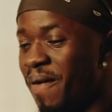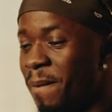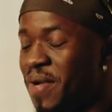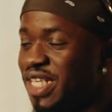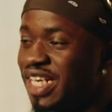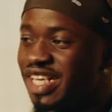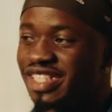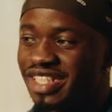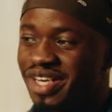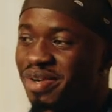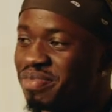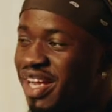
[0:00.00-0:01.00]
and then I just
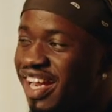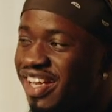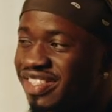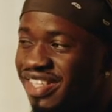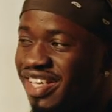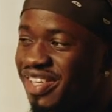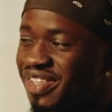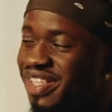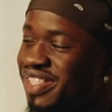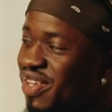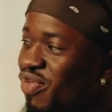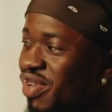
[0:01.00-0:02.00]
hit up my guys like, yo,
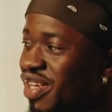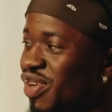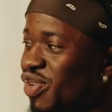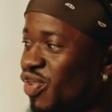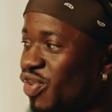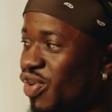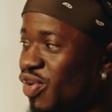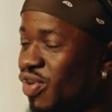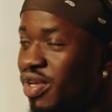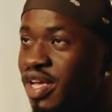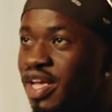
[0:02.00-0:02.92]
let's see if we get on the road.